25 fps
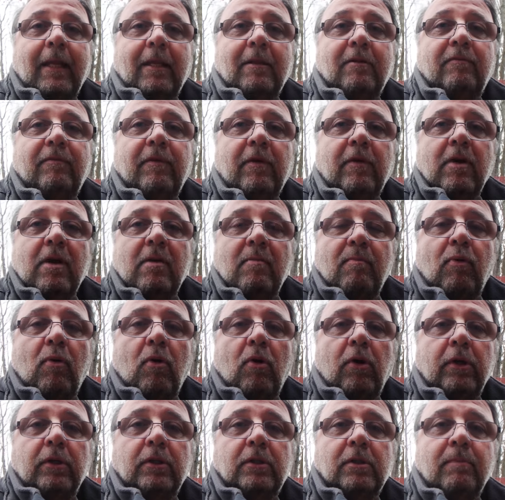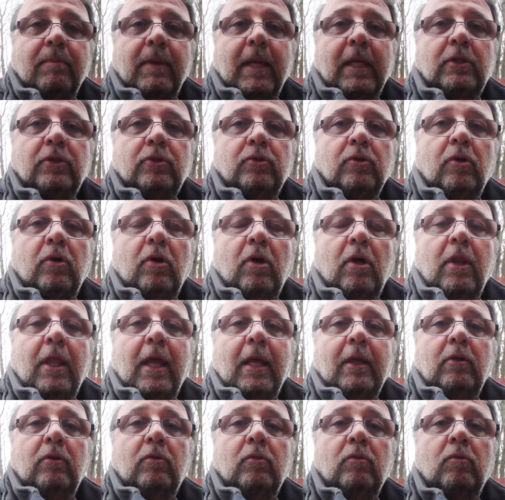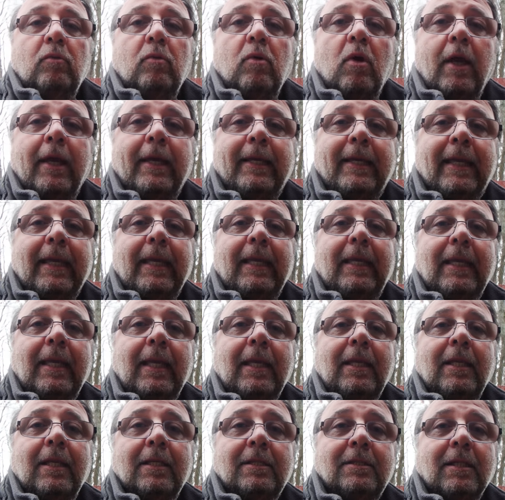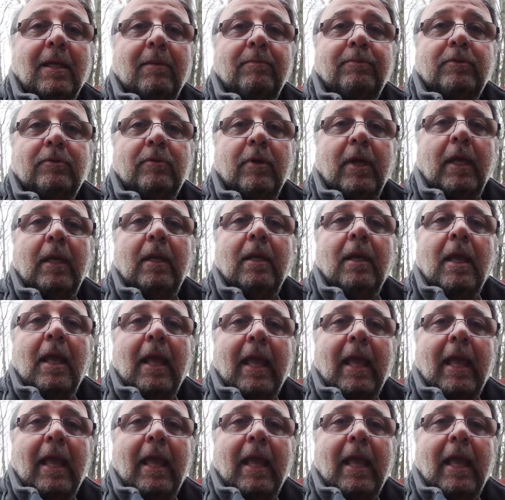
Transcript: is very important to make sure that you key in your substrate,